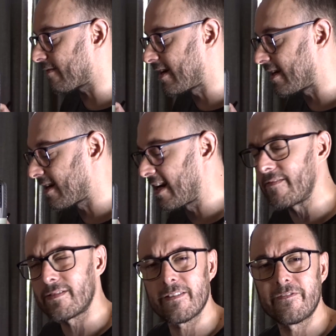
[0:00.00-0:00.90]
of g
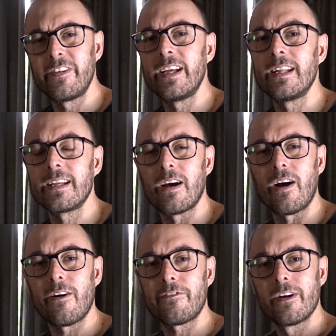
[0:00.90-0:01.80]
gives a feeling
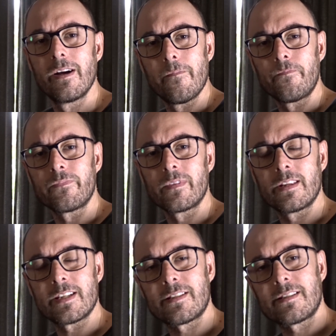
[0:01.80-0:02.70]
of
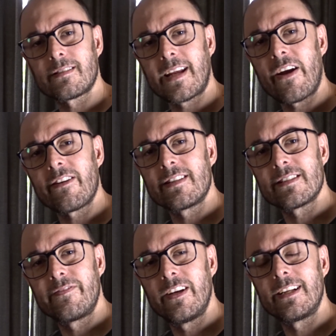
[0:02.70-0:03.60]
this character
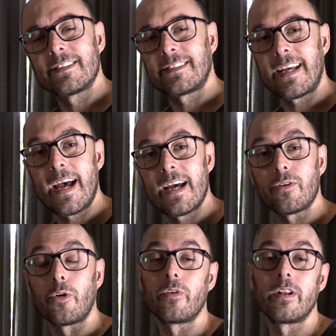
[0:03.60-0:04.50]
is feeling
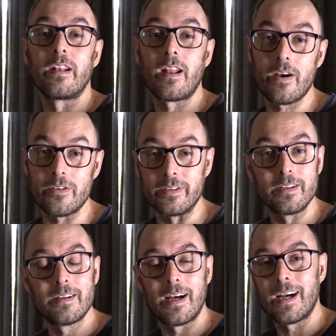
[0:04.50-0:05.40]
sad or
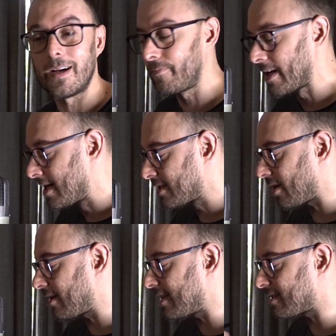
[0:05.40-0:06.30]
alone. Um,
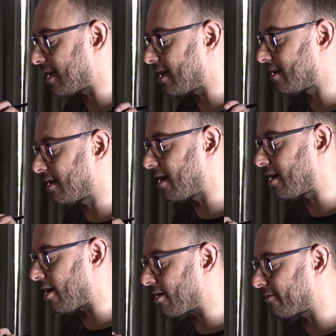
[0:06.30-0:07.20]
so there's a, a
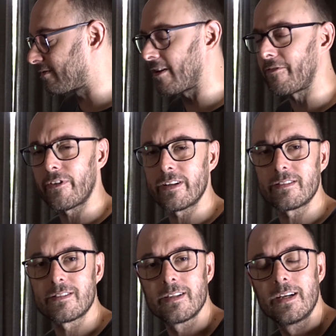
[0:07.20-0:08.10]
lot of
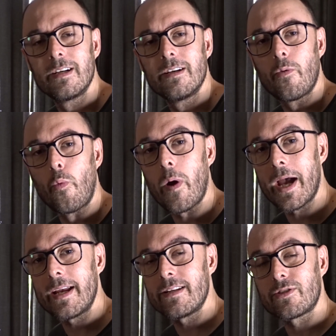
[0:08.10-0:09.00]
different
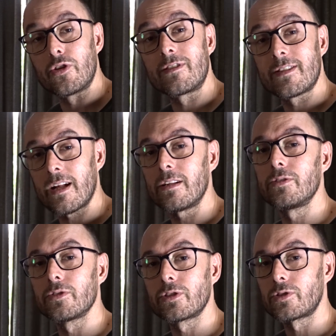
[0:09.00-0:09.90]
ways to tell
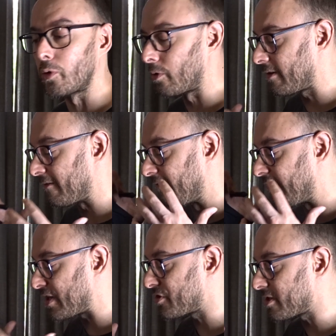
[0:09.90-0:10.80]
your story
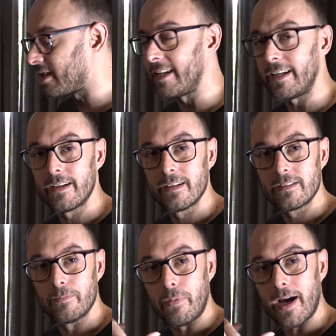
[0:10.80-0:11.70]
visually
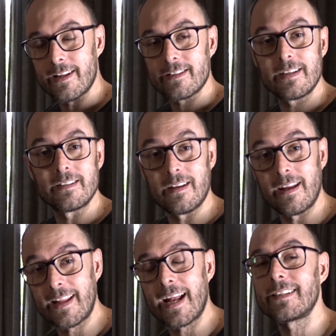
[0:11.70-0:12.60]
by the scene,
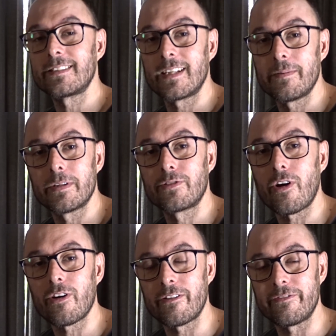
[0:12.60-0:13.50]
and that is
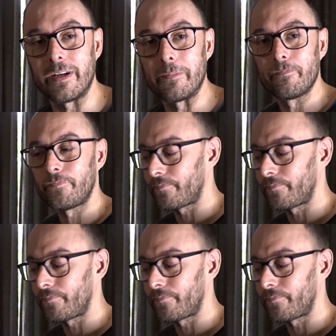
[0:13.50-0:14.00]
cinematography.